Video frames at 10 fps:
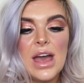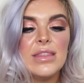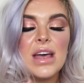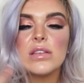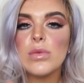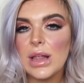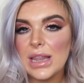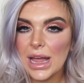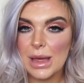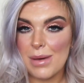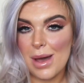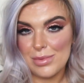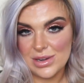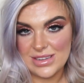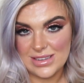And that's what I like about
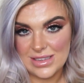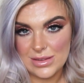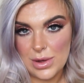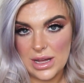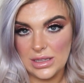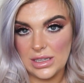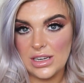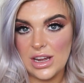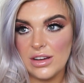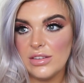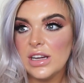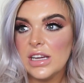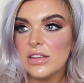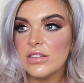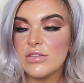brushes as well, you know.
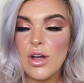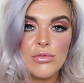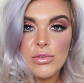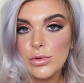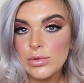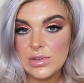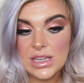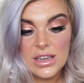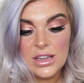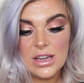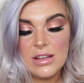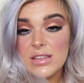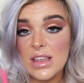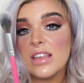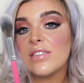There's not rules. You can
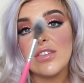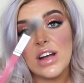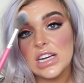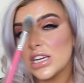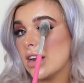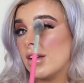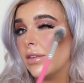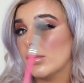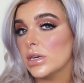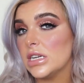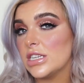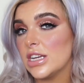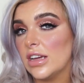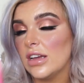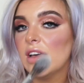use this for eyeshadow if you wanted
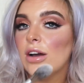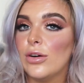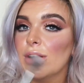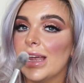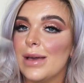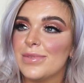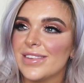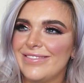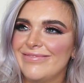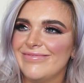to, or lips.